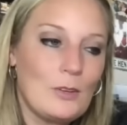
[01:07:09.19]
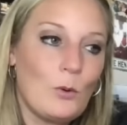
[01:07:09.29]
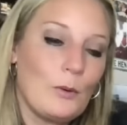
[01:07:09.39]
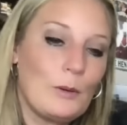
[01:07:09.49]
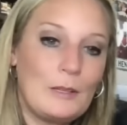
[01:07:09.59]

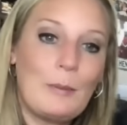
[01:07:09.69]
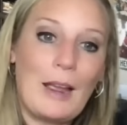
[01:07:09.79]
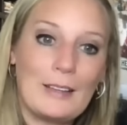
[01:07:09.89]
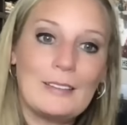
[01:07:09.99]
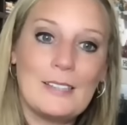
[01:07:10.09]
or
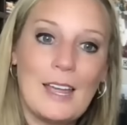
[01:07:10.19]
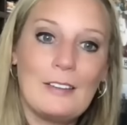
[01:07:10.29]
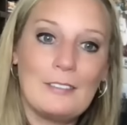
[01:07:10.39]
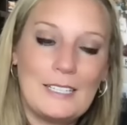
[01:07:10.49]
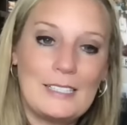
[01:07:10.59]
back in the day
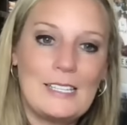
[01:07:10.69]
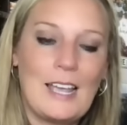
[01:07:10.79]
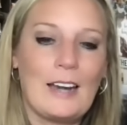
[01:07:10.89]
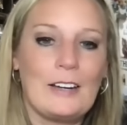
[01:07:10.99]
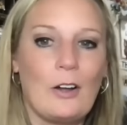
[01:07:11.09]
if Dixie
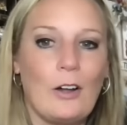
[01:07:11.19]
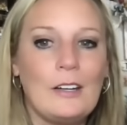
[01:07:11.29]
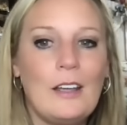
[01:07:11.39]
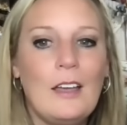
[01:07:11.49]
had it on.